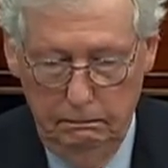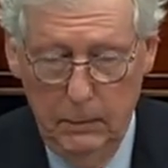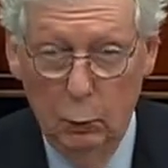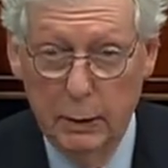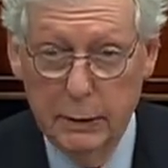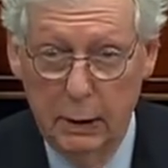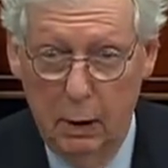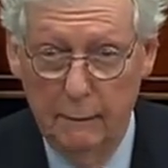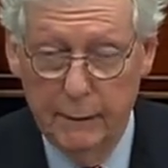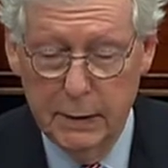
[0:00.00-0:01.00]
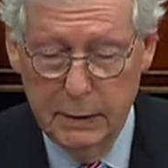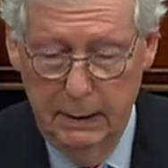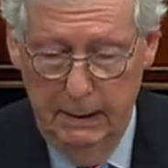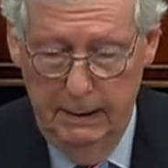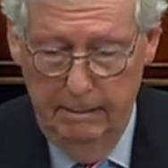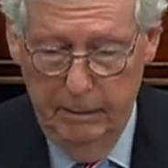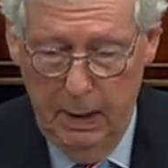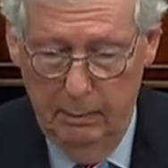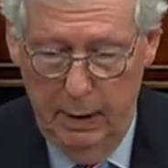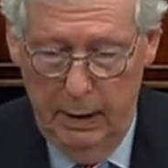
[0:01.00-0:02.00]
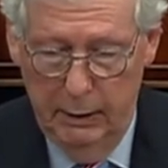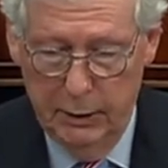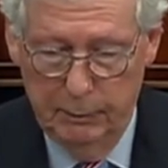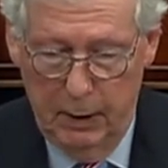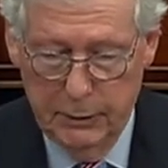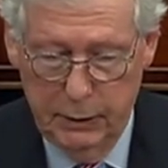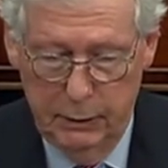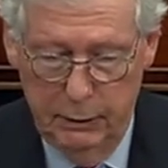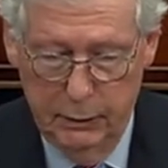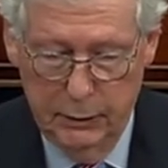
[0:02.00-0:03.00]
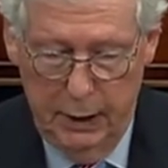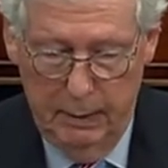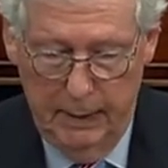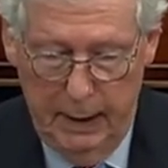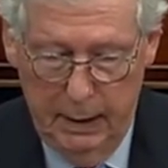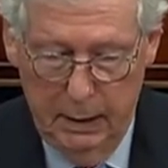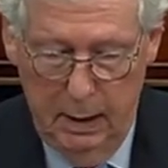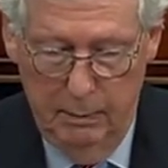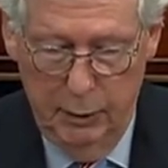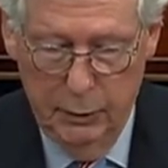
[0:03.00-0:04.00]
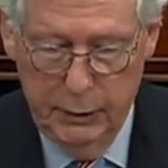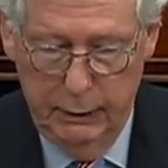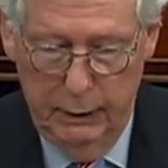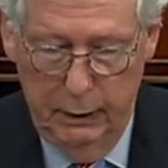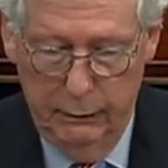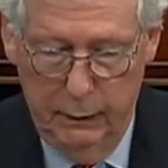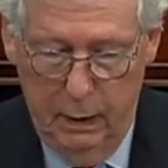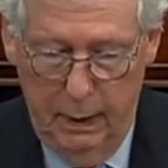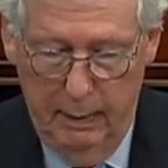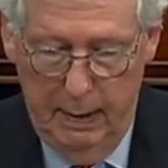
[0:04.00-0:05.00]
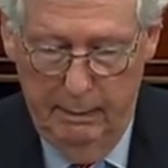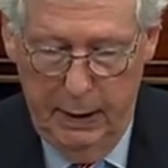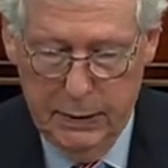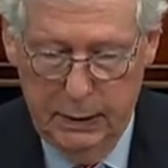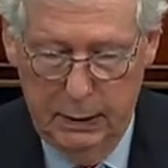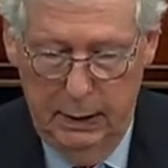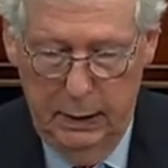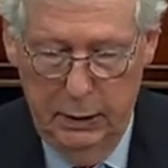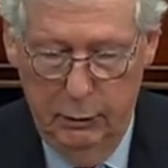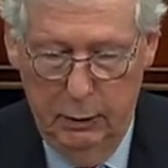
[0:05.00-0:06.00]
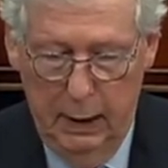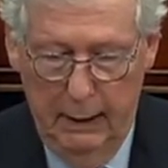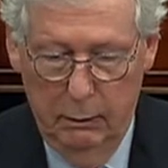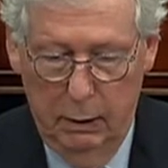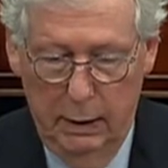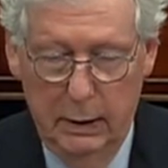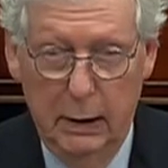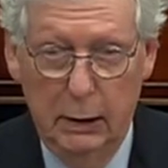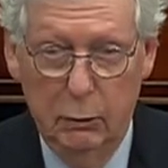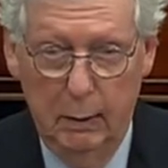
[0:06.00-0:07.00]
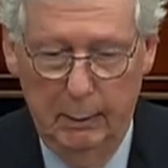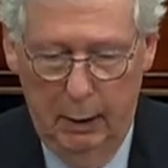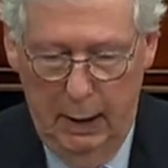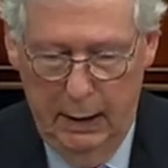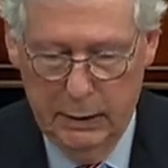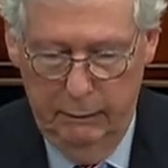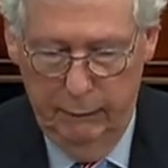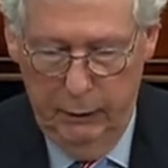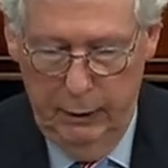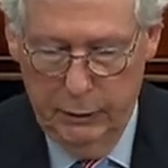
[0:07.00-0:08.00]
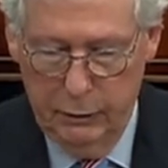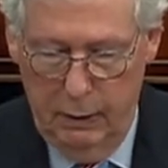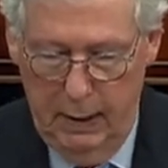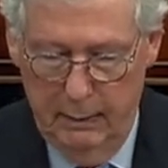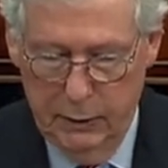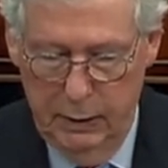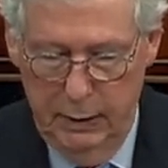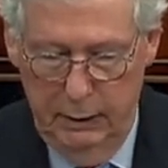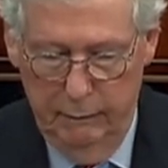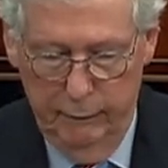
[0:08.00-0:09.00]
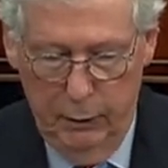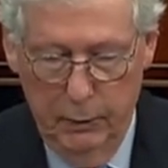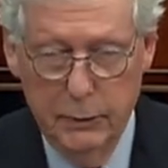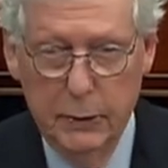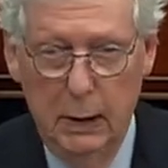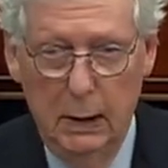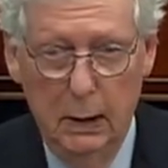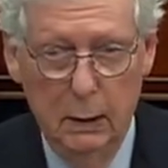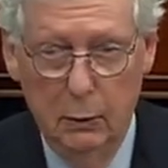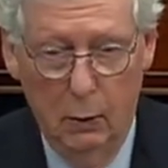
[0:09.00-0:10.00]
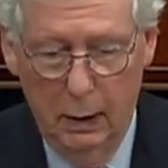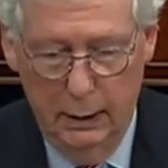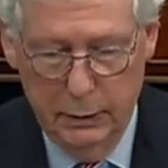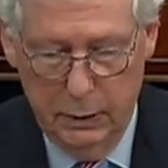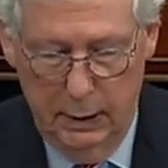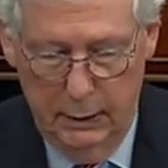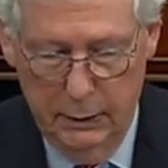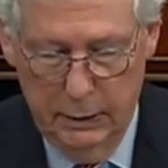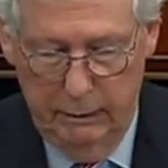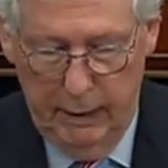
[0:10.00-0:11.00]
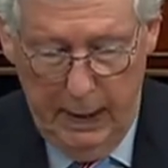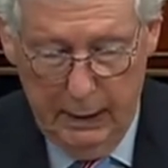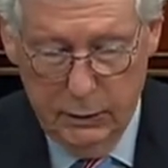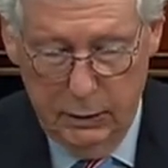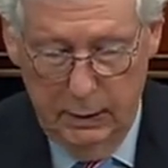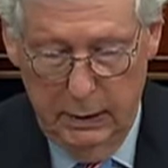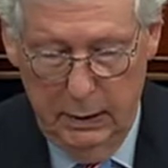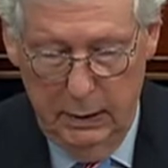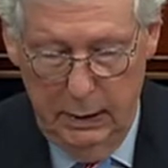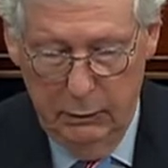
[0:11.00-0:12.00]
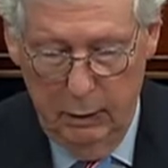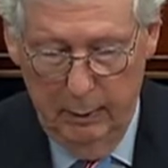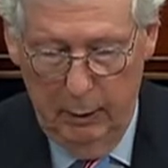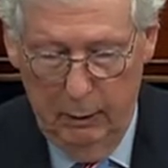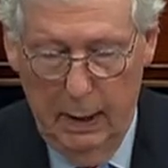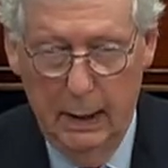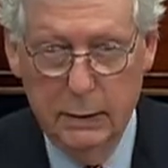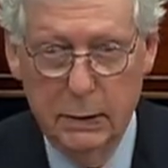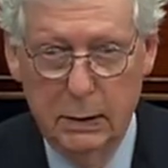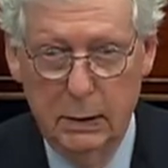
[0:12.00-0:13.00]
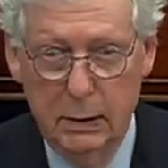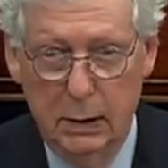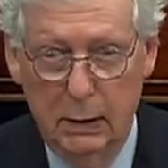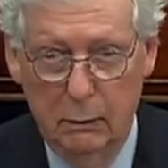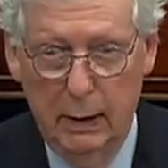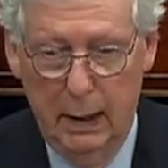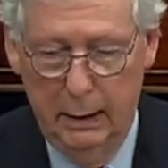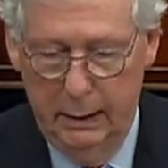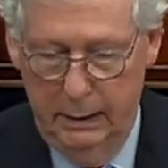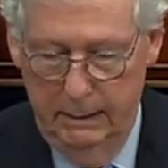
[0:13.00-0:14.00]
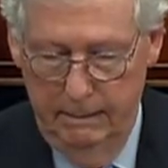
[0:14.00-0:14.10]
Once in office, many of these prosecutors set about abusing their authority by basically unilaterally decriminalizing various crimes that neither voters nor legislators have actually decriminalized in reality.